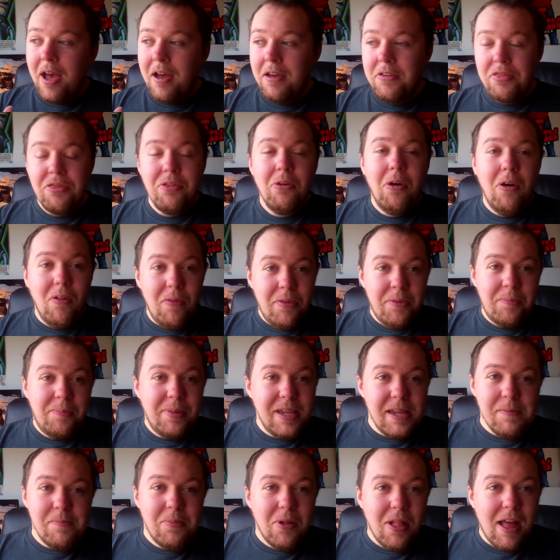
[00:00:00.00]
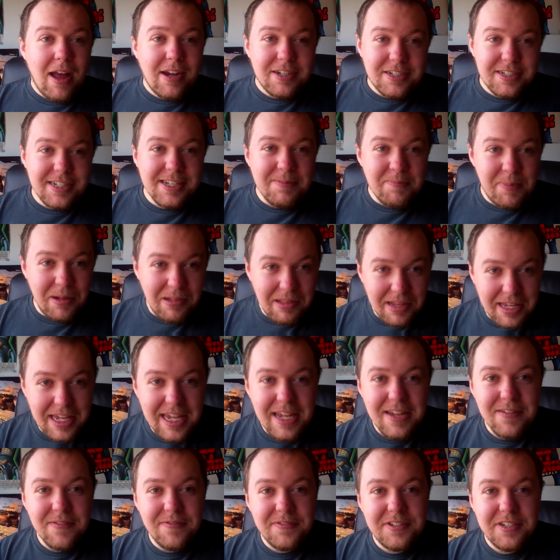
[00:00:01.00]
I thought the people actually
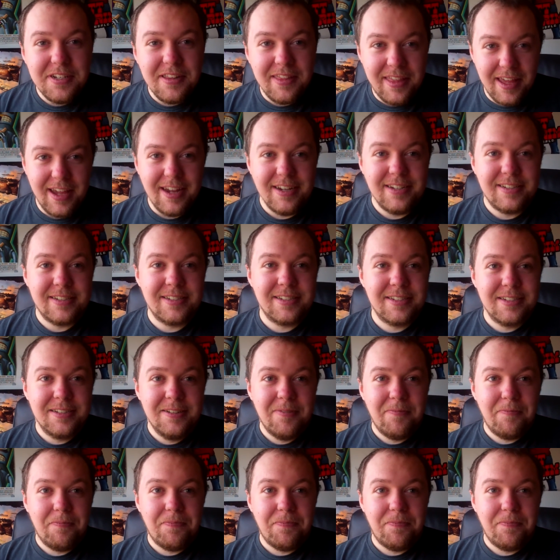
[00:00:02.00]
believed this.